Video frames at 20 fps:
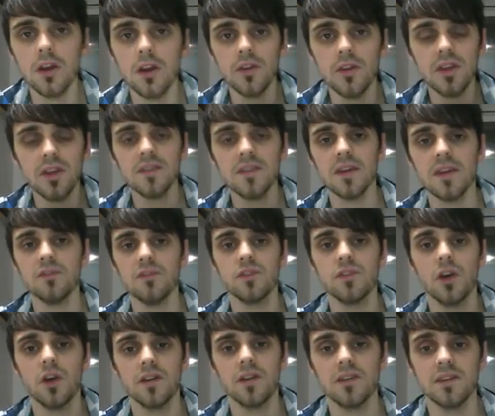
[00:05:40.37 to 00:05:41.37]
know, this
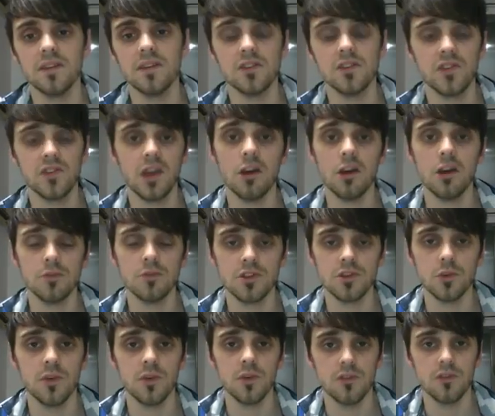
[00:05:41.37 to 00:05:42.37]
advertising just helps
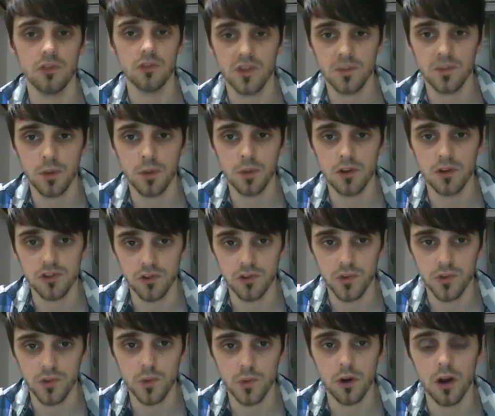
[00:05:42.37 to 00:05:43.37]
you with your exposure
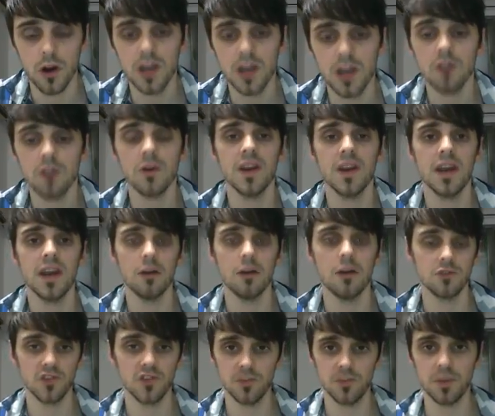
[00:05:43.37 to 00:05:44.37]
as well. I know right now
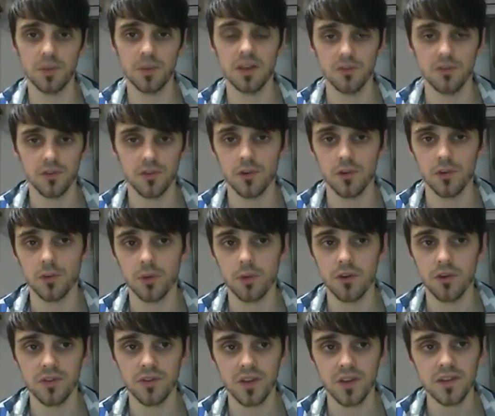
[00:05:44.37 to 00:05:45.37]
I'm just speeding through the
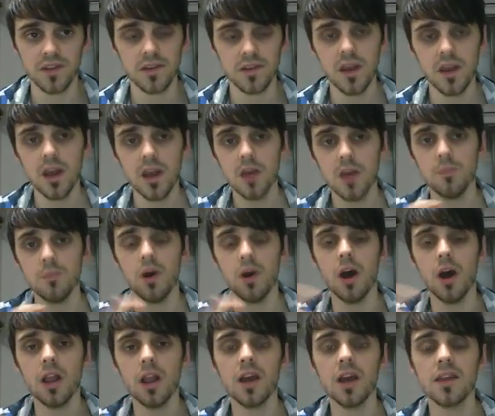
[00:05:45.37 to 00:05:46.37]
process,
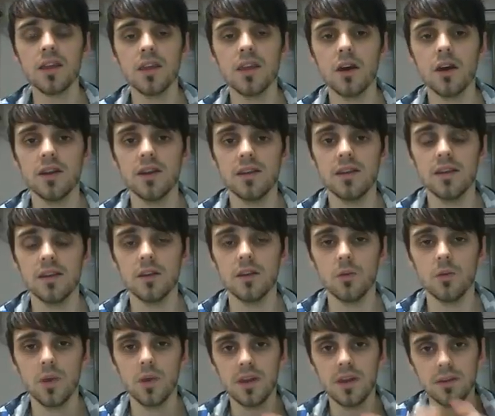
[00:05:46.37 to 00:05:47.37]
but I like the idea
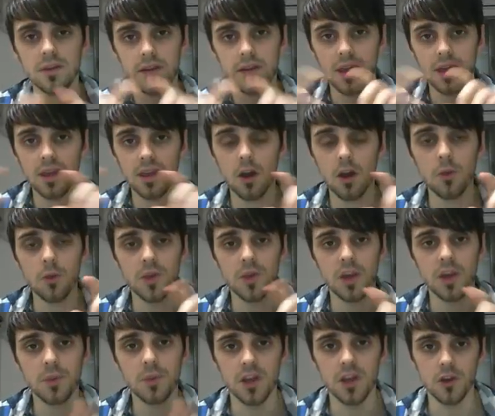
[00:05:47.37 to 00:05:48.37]
that when they open
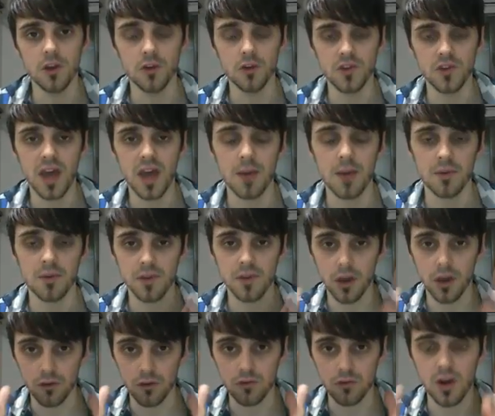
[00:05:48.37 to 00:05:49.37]
up in a new tab, it's
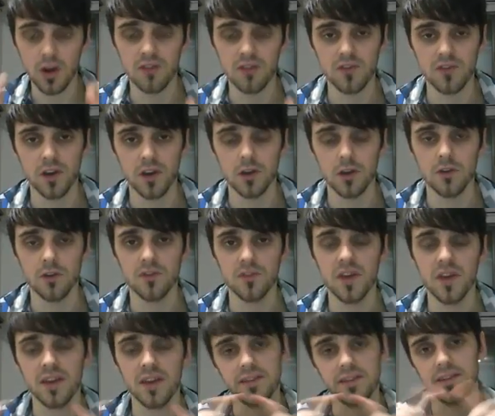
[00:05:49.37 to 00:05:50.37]
kind of right in front of your
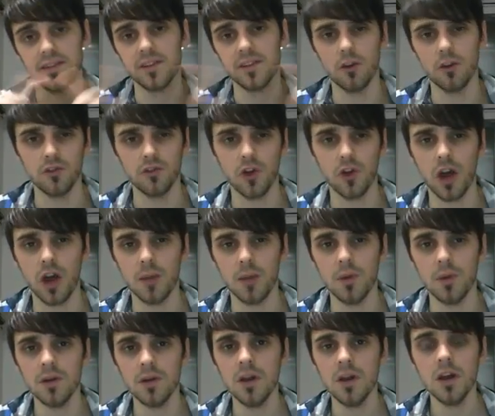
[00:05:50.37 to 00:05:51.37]
face. There's no
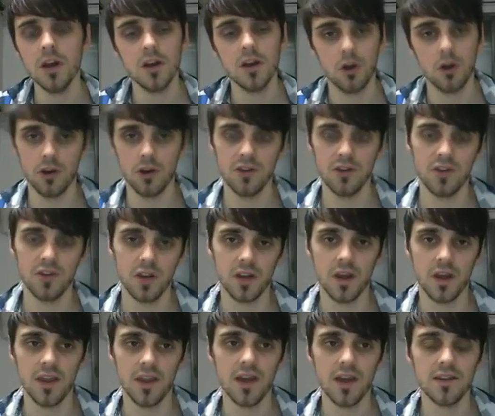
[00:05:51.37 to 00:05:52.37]
timer or anything
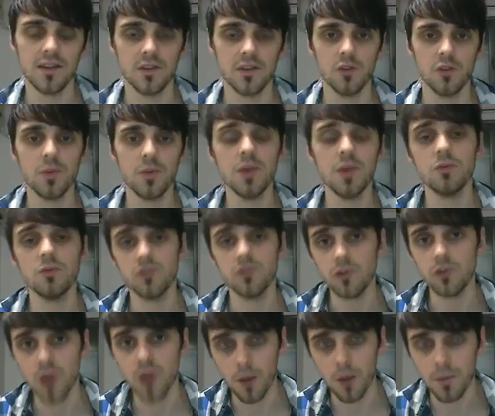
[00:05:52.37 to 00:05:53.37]
like that. So if people
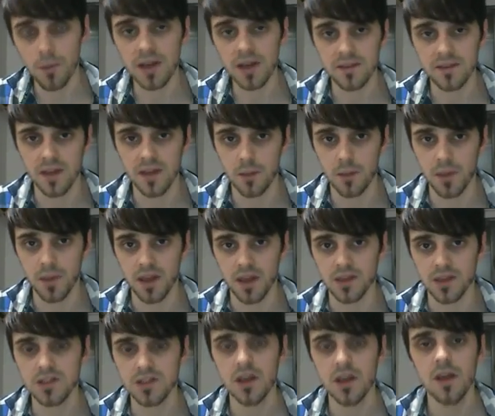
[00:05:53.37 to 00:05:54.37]
do come back to that
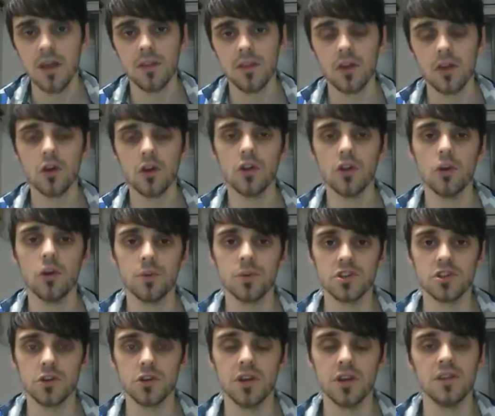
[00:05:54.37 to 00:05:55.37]
page, they've got the
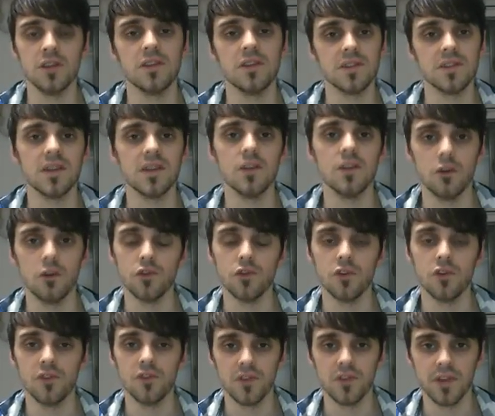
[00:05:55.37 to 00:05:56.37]
opportunity to see those
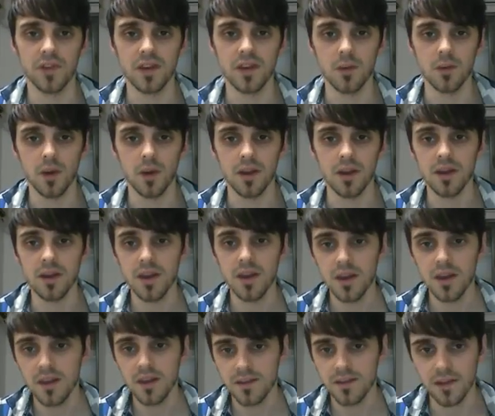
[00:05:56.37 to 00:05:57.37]
offers anyway.
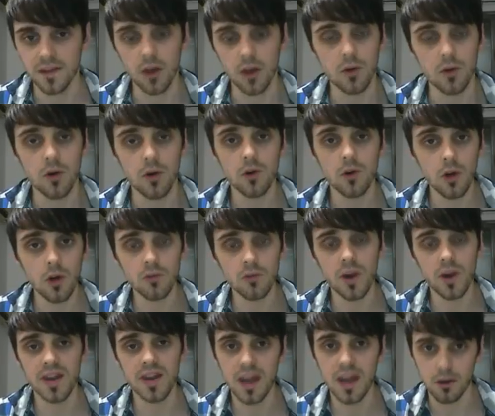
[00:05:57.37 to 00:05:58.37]
So although
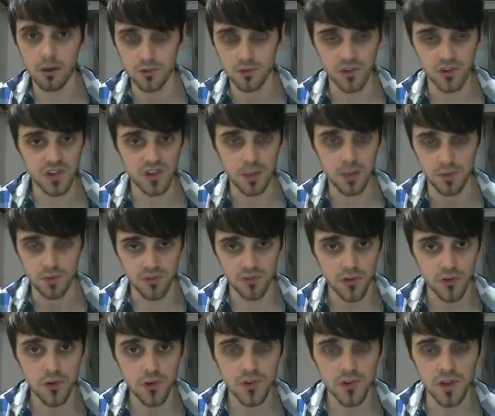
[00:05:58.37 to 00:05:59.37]
right now I'm just skipping
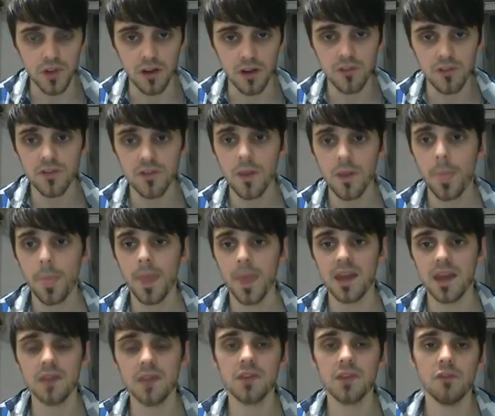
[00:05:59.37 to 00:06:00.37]
through stuff,
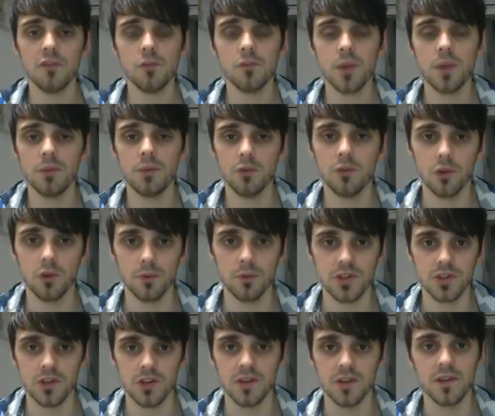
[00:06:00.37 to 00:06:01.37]
it gives other people an
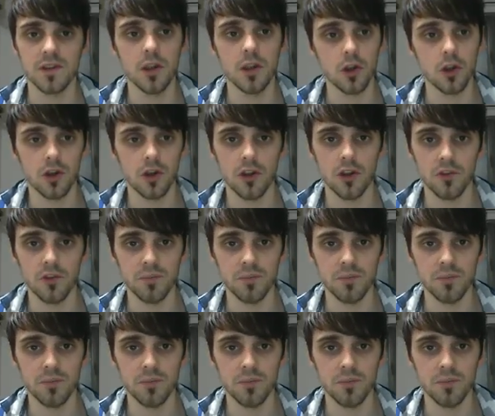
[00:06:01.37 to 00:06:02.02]
opportunity to look at those